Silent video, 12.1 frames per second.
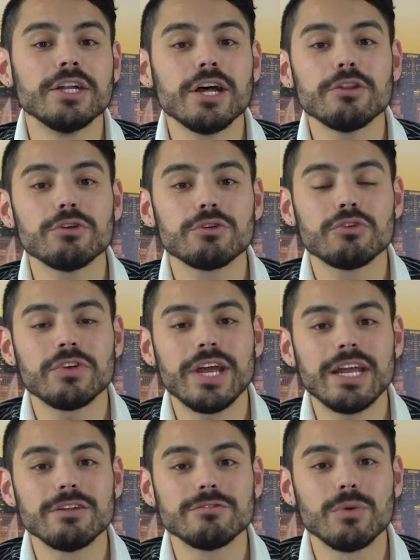Another
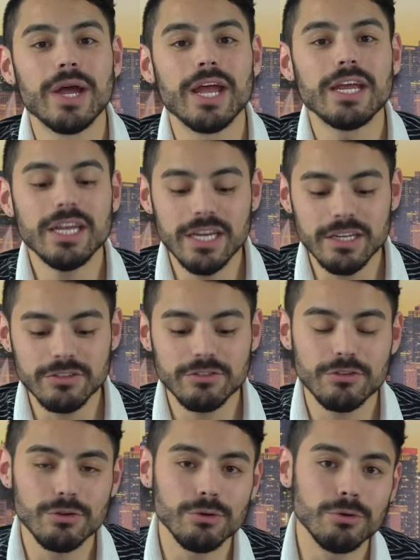creative way
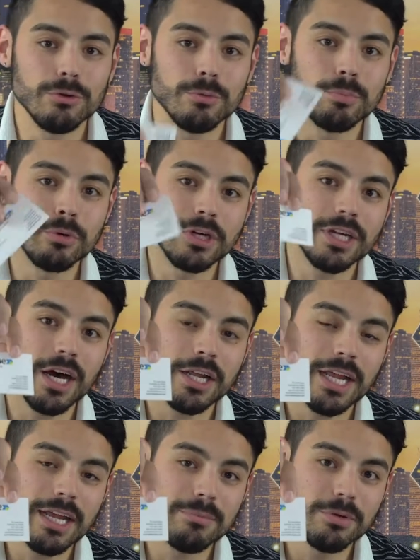is to put it
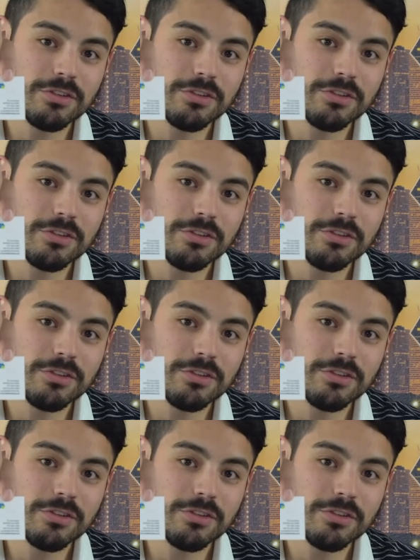on a